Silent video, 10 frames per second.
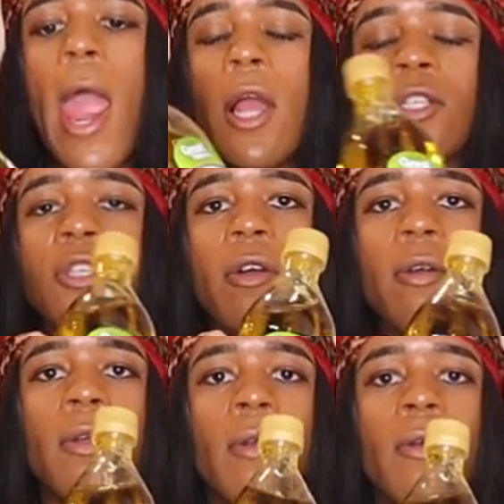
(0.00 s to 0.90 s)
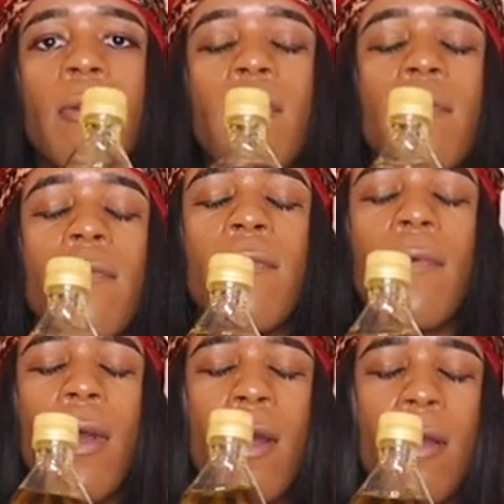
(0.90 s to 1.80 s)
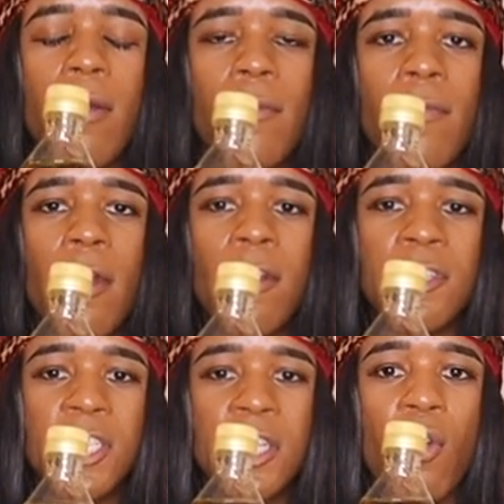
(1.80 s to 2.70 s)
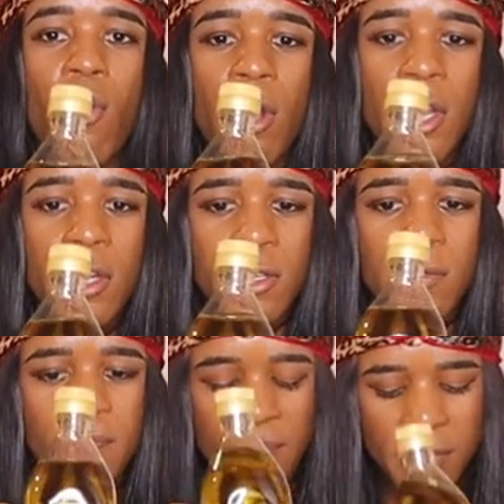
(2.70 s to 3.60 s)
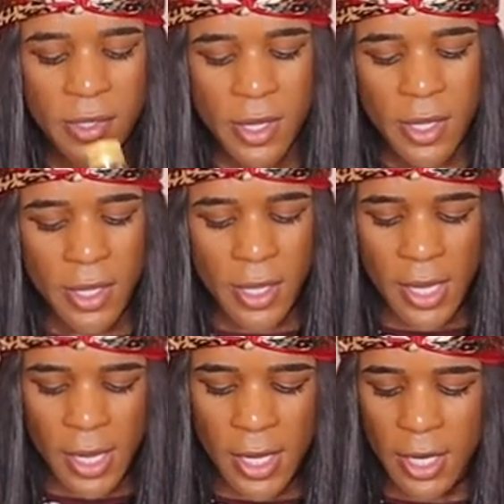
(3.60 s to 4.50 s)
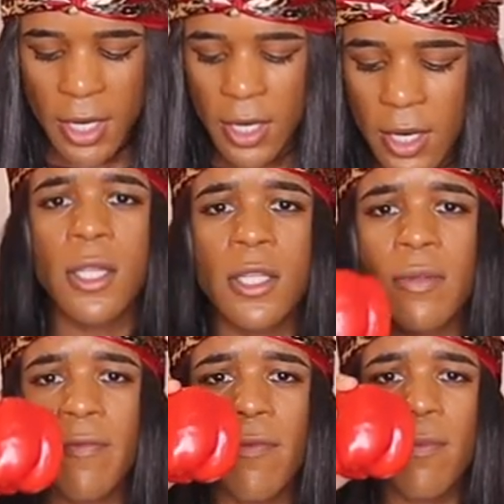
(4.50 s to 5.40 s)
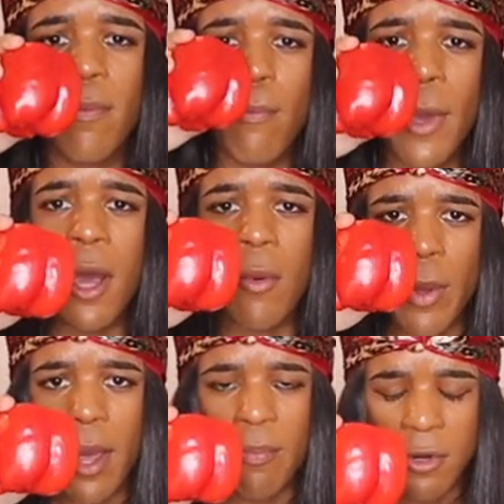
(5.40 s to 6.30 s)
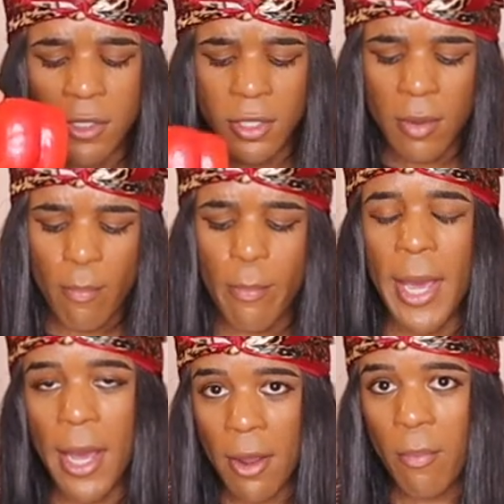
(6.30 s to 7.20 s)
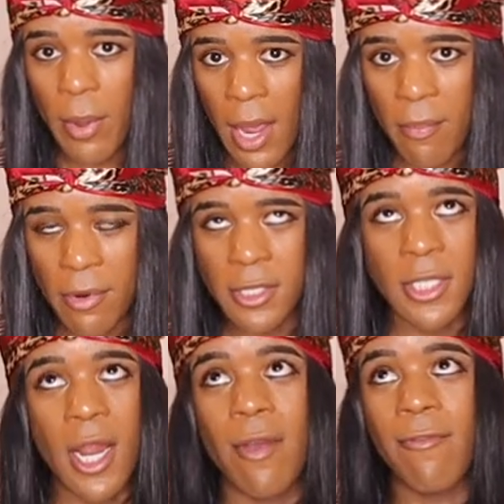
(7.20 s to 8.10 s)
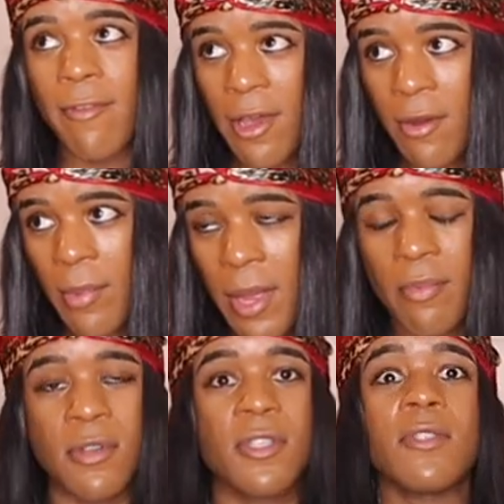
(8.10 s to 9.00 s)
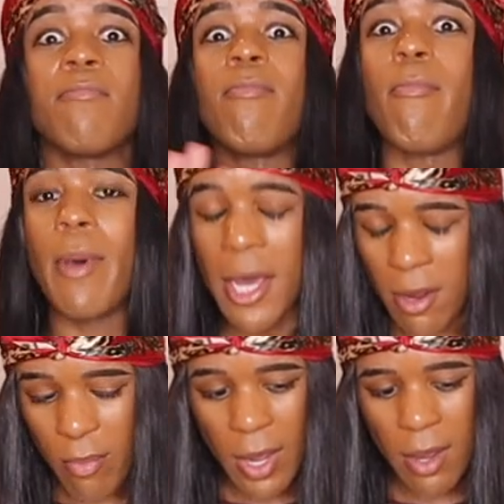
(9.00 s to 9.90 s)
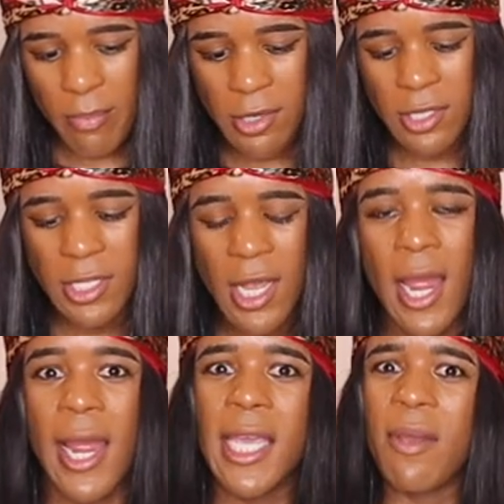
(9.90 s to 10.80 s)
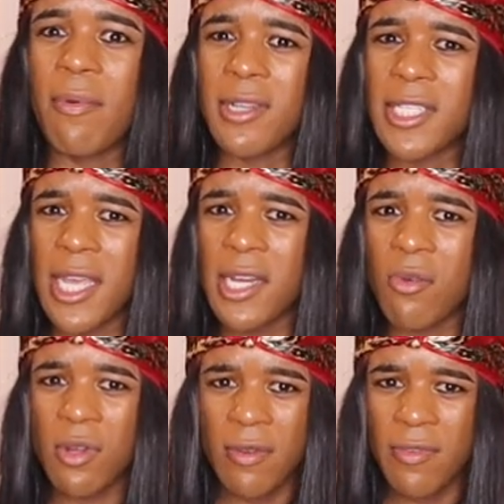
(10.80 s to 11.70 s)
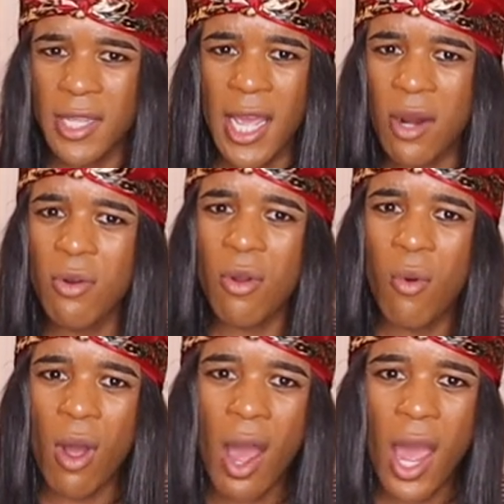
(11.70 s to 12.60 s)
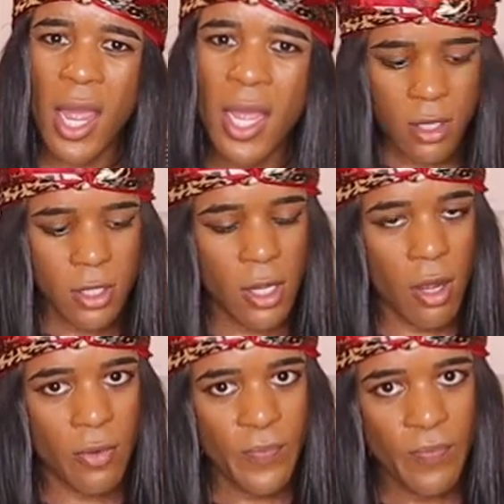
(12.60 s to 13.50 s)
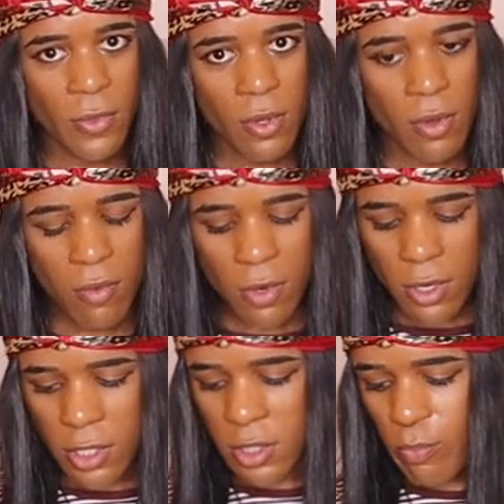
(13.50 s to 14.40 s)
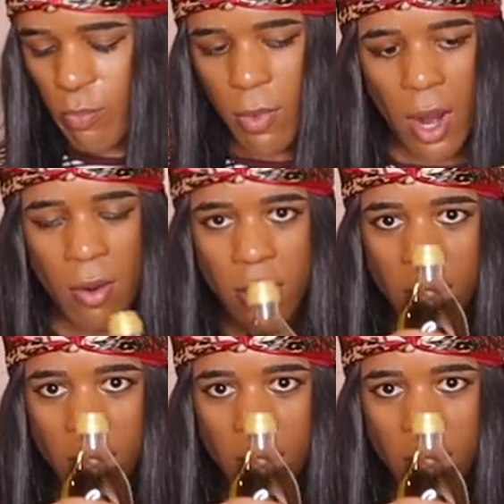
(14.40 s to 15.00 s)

extra virgin oil in these bell peppers. Bell peppers, not bell peppers, it's bell peppers. I keep on saying it with a V, I don't know why. So, I'm